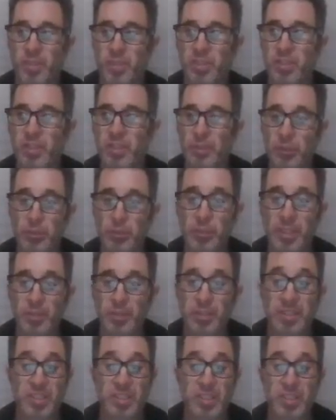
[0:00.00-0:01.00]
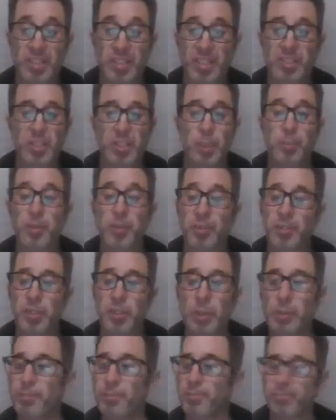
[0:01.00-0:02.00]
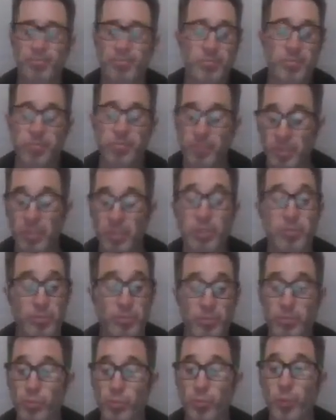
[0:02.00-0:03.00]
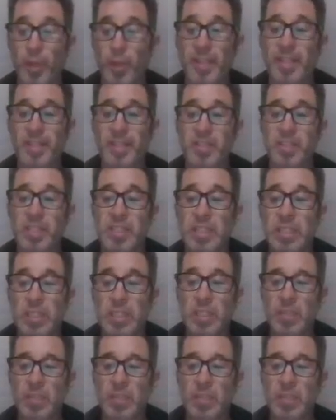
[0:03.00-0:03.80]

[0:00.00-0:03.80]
So really, a sexy appeal to it, just the way it is.